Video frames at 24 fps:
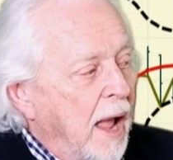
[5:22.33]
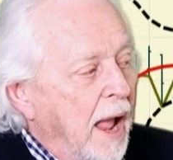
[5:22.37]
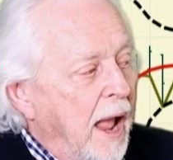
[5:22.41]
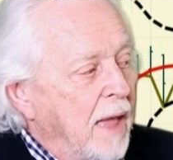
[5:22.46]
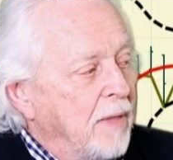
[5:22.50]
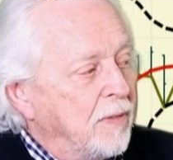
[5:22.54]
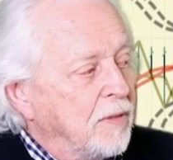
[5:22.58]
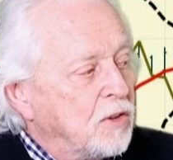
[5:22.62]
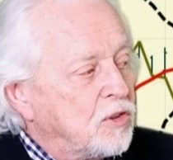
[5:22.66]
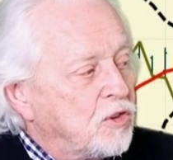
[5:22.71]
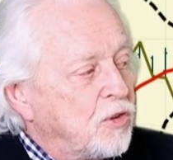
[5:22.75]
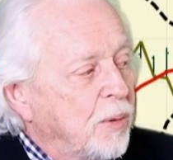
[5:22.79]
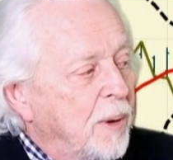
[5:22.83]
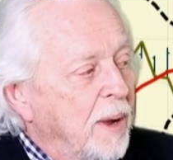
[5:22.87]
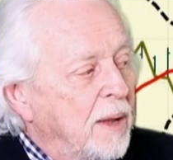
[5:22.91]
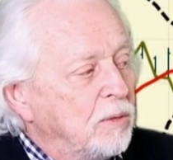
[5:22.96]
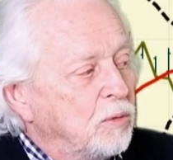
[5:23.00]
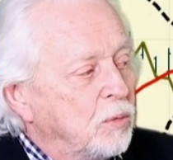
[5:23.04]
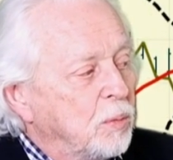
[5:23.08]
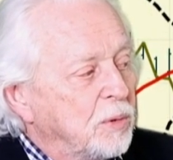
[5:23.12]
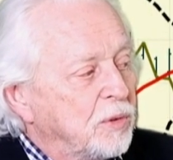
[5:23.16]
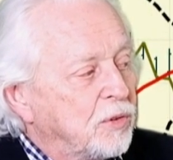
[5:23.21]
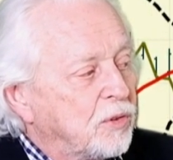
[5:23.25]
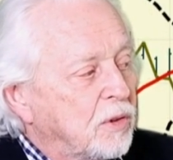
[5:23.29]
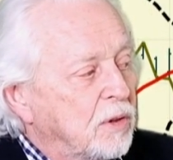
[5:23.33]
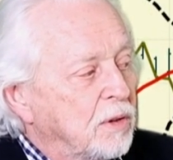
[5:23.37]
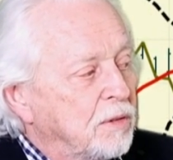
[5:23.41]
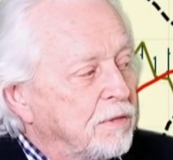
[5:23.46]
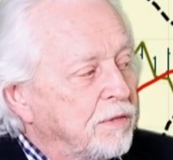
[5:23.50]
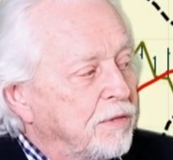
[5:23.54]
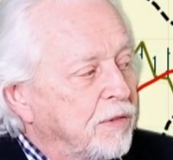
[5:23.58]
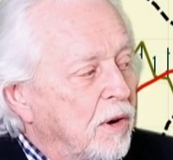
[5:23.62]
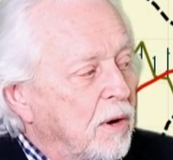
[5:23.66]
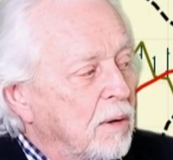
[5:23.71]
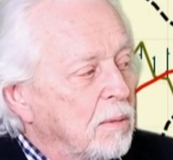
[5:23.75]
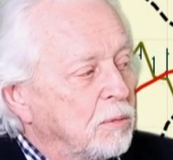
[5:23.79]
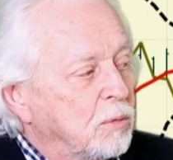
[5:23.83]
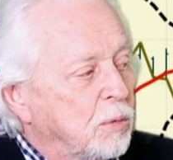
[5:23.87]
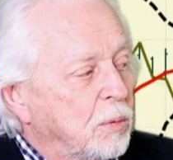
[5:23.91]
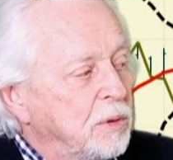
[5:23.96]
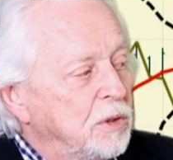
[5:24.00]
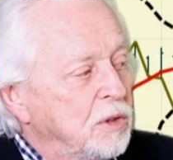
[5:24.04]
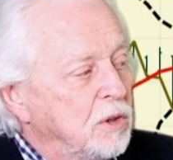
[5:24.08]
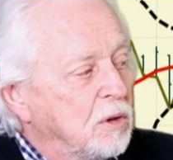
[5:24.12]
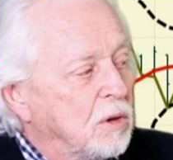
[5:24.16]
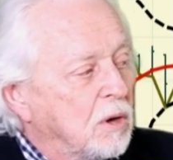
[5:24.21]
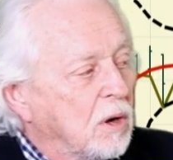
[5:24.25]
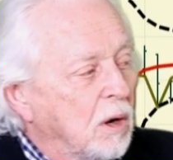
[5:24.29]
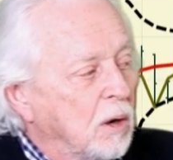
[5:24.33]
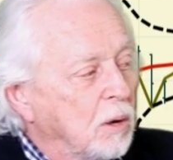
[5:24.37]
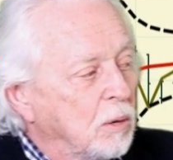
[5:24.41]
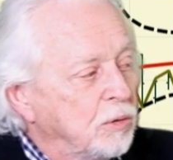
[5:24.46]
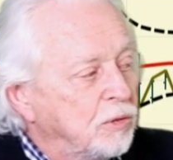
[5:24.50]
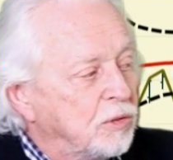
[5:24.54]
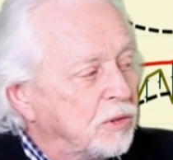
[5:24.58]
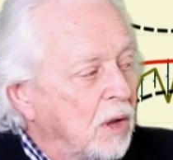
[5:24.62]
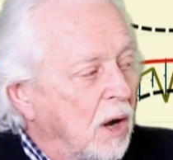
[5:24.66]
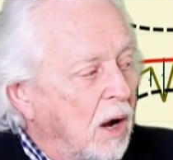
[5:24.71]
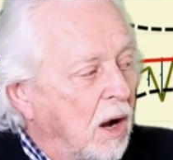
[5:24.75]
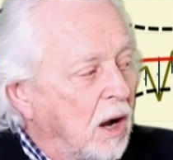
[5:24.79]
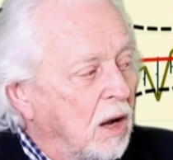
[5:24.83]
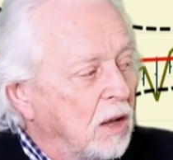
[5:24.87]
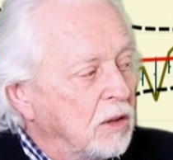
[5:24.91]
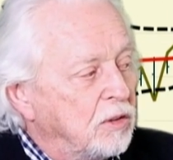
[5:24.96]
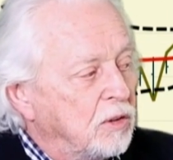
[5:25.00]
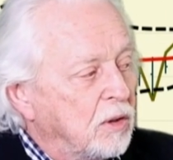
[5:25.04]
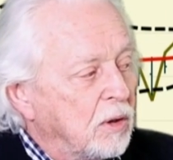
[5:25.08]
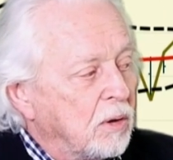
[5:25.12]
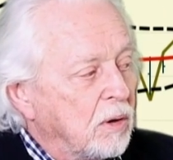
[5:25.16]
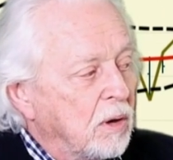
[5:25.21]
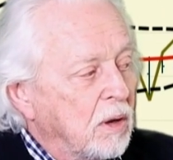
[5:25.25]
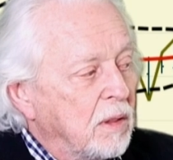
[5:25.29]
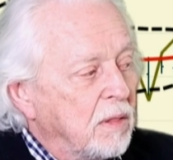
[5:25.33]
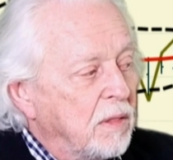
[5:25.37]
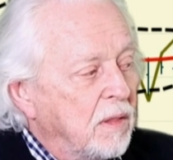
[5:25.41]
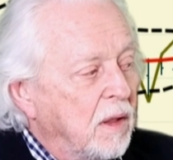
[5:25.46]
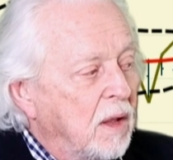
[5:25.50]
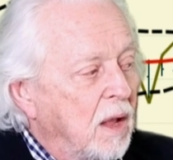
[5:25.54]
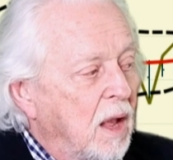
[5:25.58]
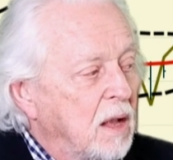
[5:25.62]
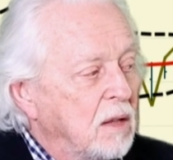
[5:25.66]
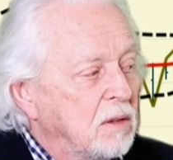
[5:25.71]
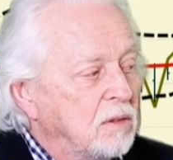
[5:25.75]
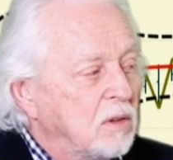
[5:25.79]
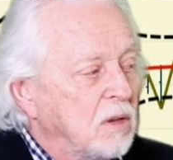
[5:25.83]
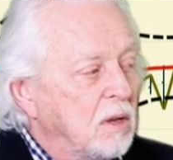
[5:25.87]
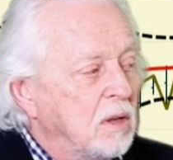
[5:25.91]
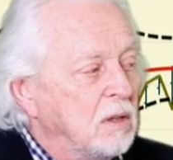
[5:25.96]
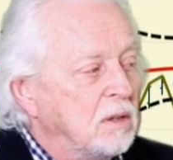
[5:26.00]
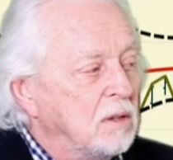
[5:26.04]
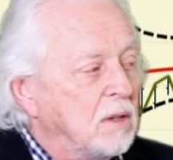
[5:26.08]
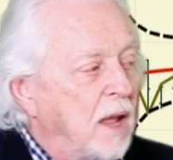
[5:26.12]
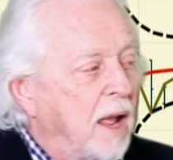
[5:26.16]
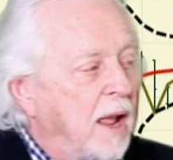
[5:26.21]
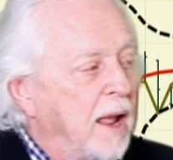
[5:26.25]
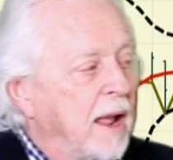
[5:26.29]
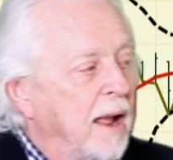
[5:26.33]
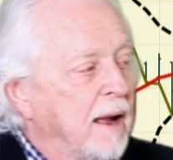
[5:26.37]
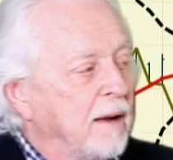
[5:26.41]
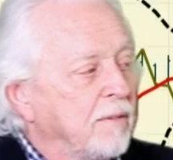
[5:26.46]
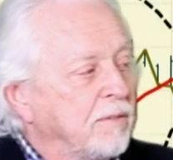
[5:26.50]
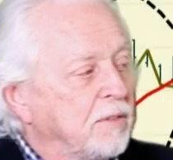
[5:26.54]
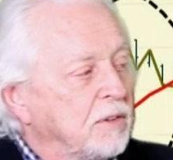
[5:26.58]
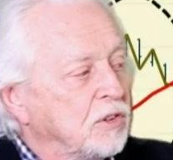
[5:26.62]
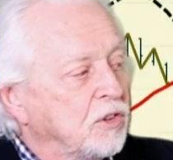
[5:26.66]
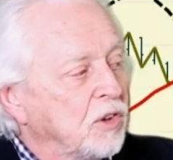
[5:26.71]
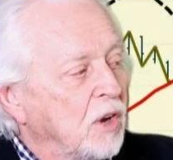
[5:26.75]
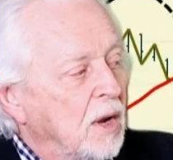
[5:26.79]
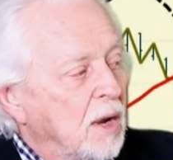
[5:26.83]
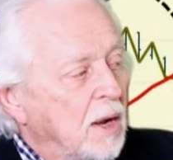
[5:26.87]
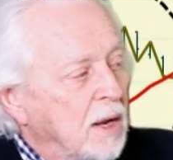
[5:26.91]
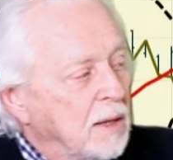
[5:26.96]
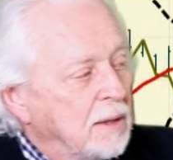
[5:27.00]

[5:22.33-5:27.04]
And the trend was confirmed when you closed under the 18-day average.